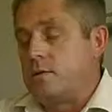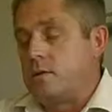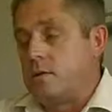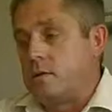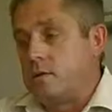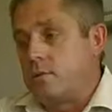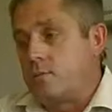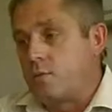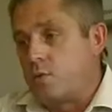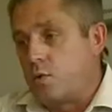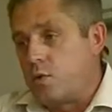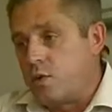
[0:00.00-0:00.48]

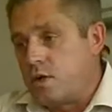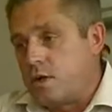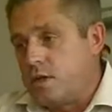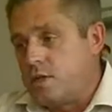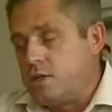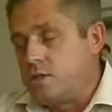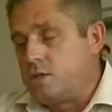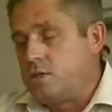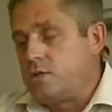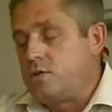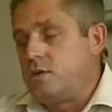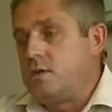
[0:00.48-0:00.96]
In the broad
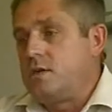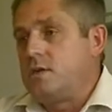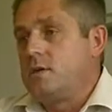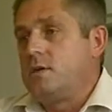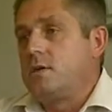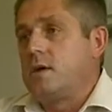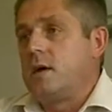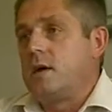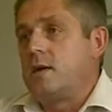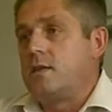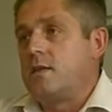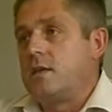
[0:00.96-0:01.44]
industry,
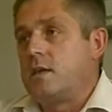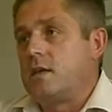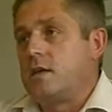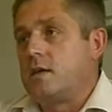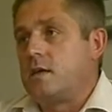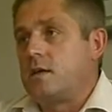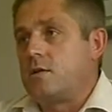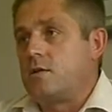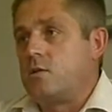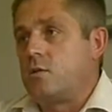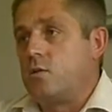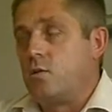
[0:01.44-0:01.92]
I think
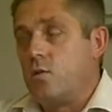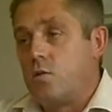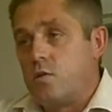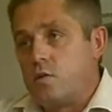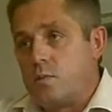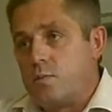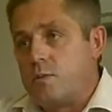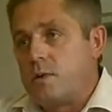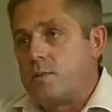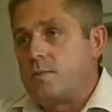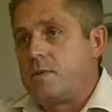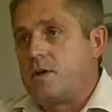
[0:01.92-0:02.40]
your, all
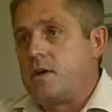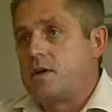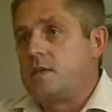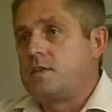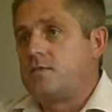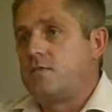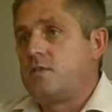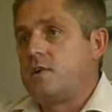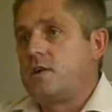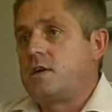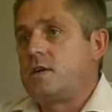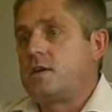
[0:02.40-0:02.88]
your big players
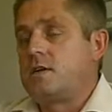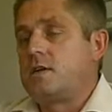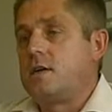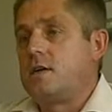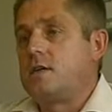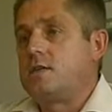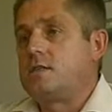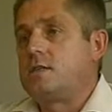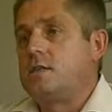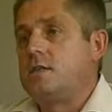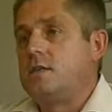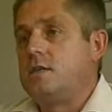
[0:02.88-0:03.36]
have
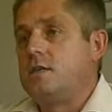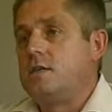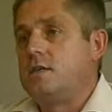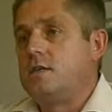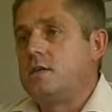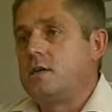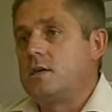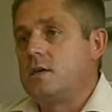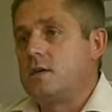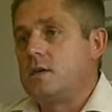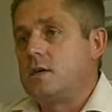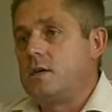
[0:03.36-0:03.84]
recognised the
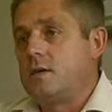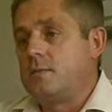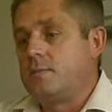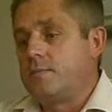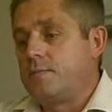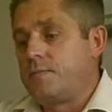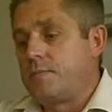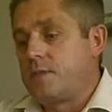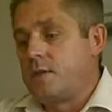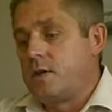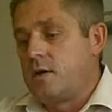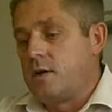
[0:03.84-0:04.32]
need, um,
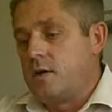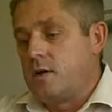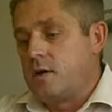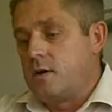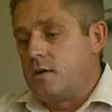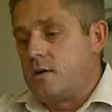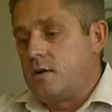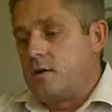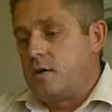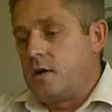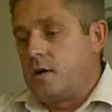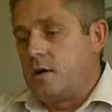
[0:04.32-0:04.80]

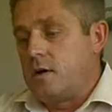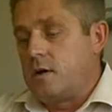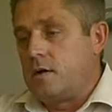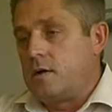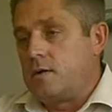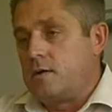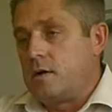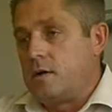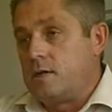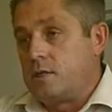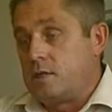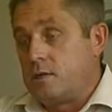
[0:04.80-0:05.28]

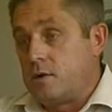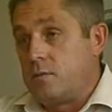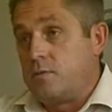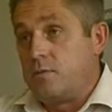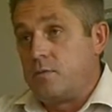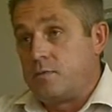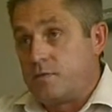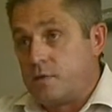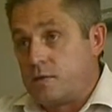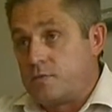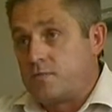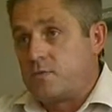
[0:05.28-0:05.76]
uh,
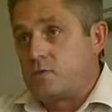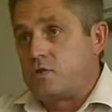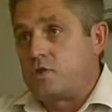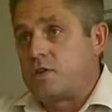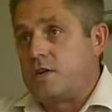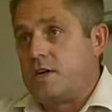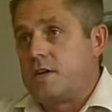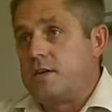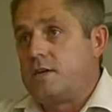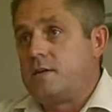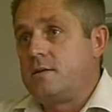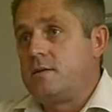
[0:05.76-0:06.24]
well, first of all,
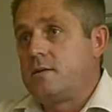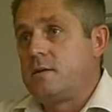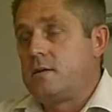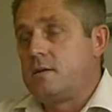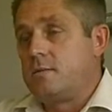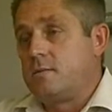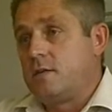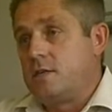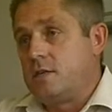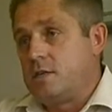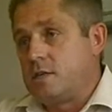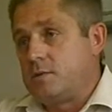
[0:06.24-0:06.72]
training,
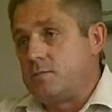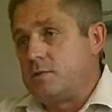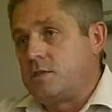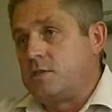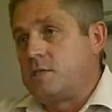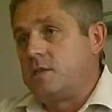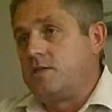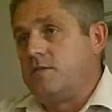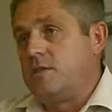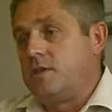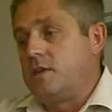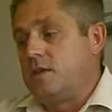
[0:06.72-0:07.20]
but then
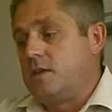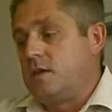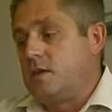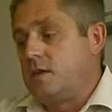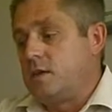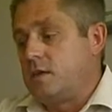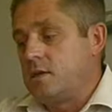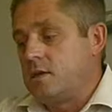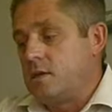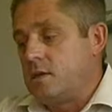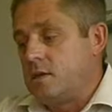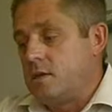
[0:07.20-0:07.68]

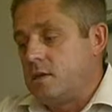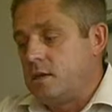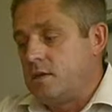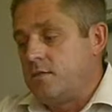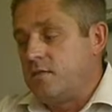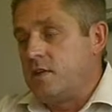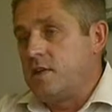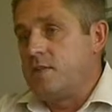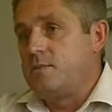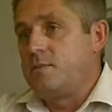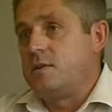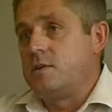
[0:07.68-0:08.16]
specifically the
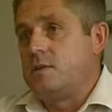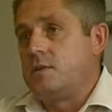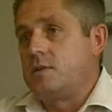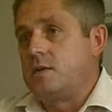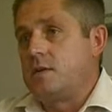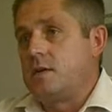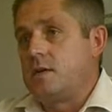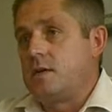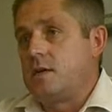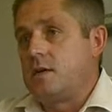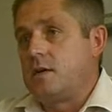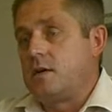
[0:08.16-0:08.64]
development
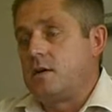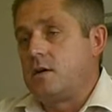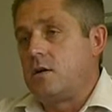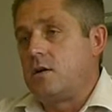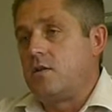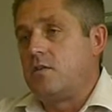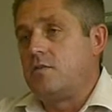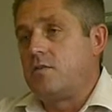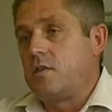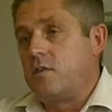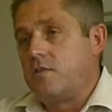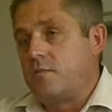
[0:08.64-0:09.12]

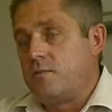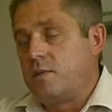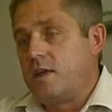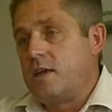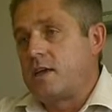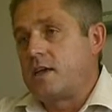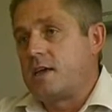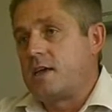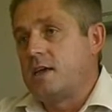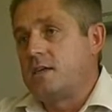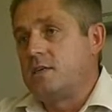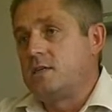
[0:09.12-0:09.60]
of, of
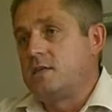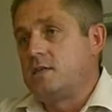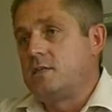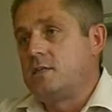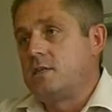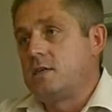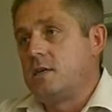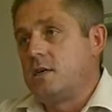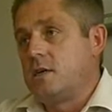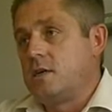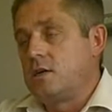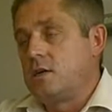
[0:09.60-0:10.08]
black
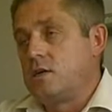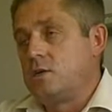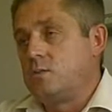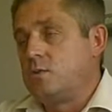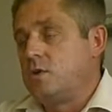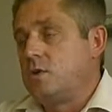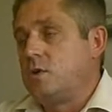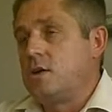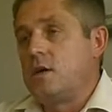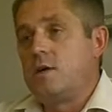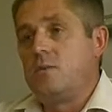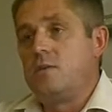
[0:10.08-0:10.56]
agents, because
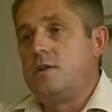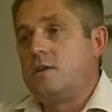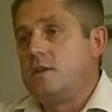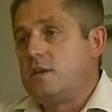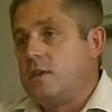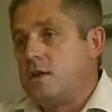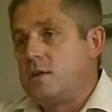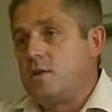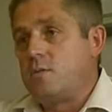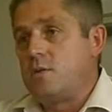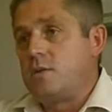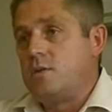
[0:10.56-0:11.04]
we are nowhere
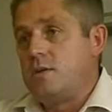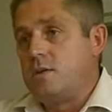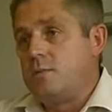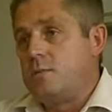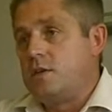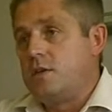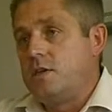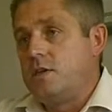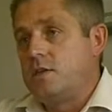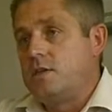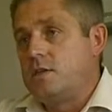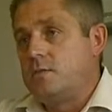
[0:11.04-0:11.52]
near where
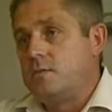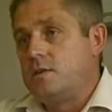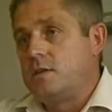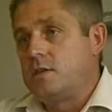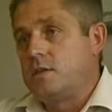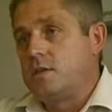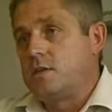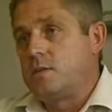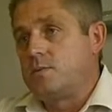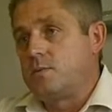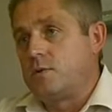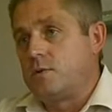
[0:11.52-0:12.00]
we need to be
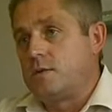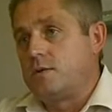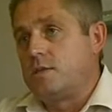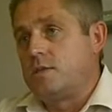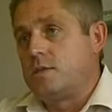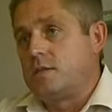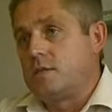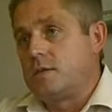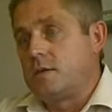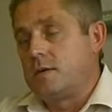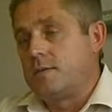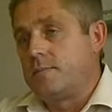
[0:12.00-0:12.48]
at this point
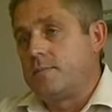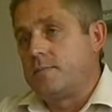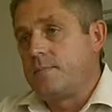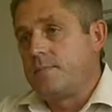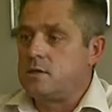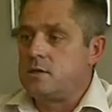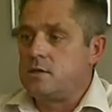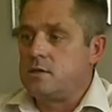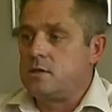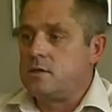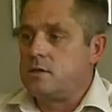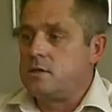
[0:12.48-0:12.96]
in time
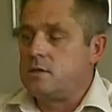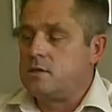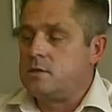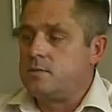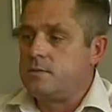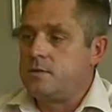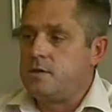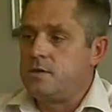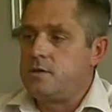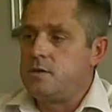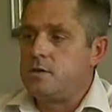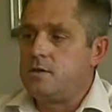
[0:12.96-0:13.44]
there's
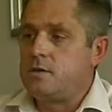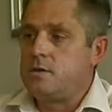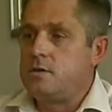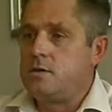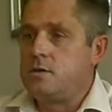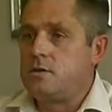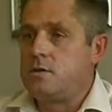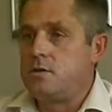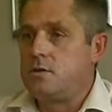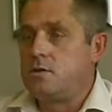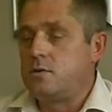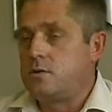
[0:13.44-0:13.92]
been a
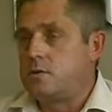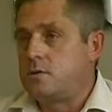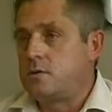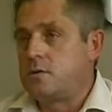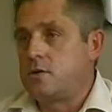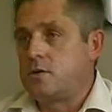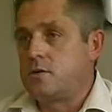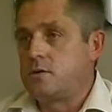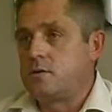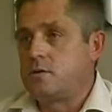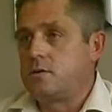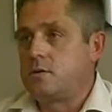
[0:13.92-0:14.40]
huge
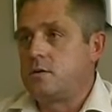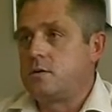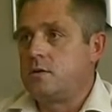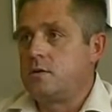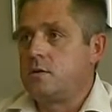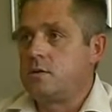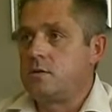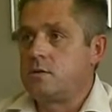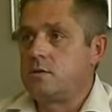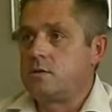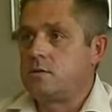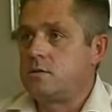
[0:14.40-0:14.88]
growth in
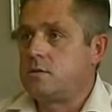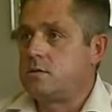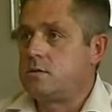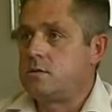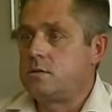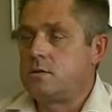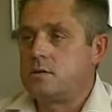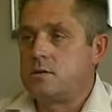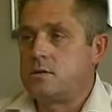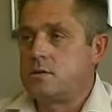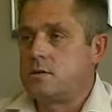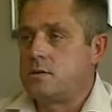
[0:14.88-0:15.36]
the
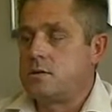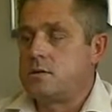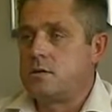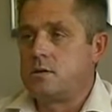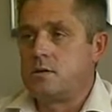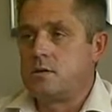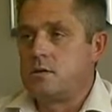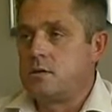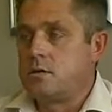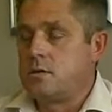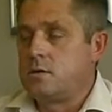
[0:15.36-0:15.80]
last uh,